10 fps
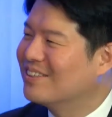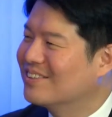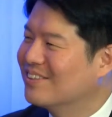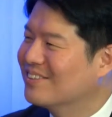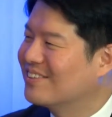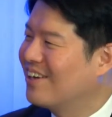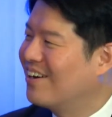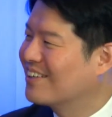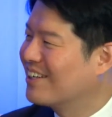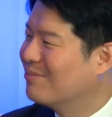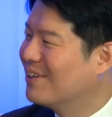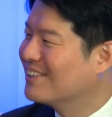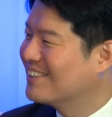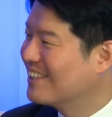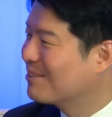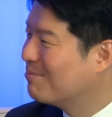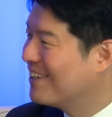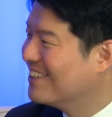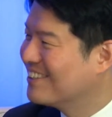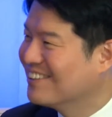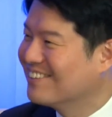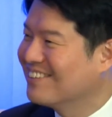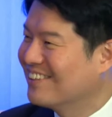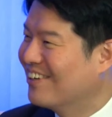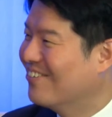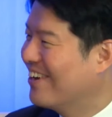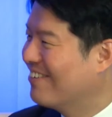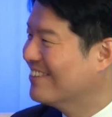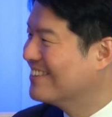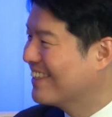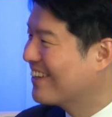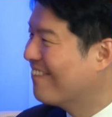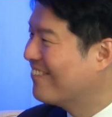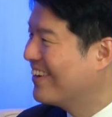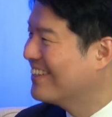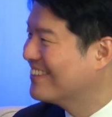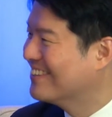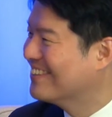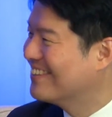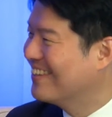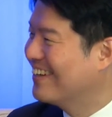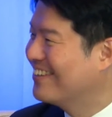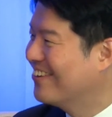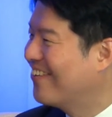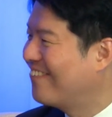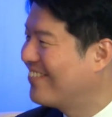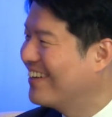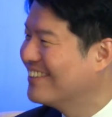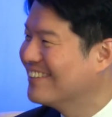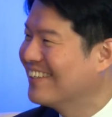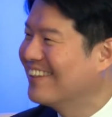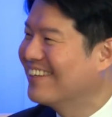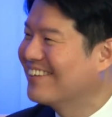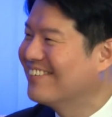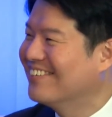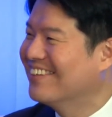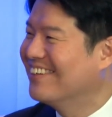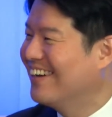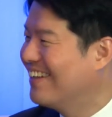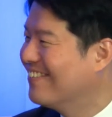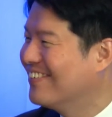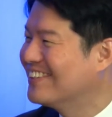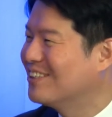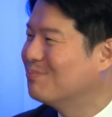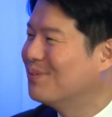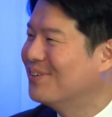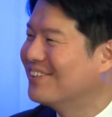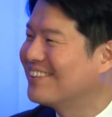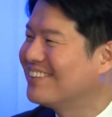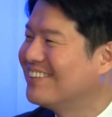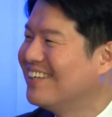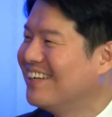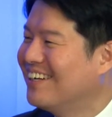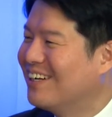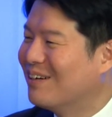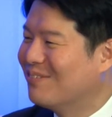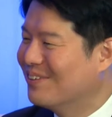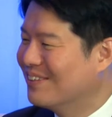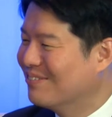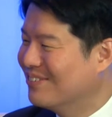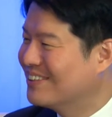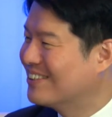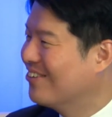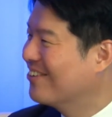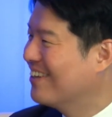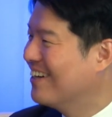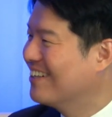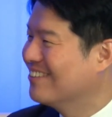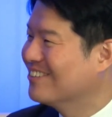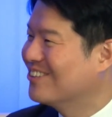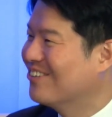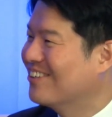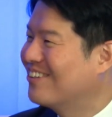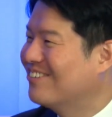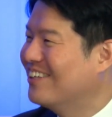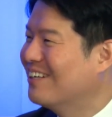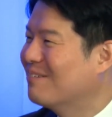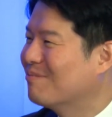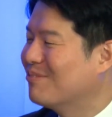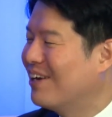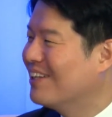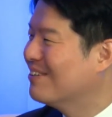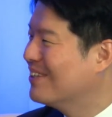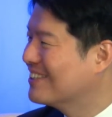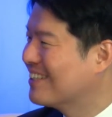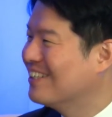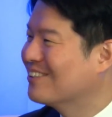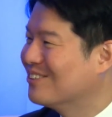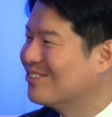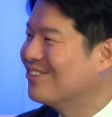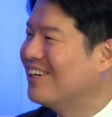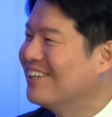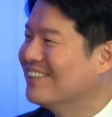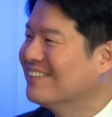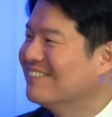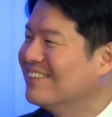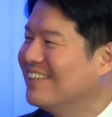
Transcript: So talking about sick patient, now we have a sicker patient that are your patient, I think, who need LVAD support. We saw that you show a 3 randomized clinical trial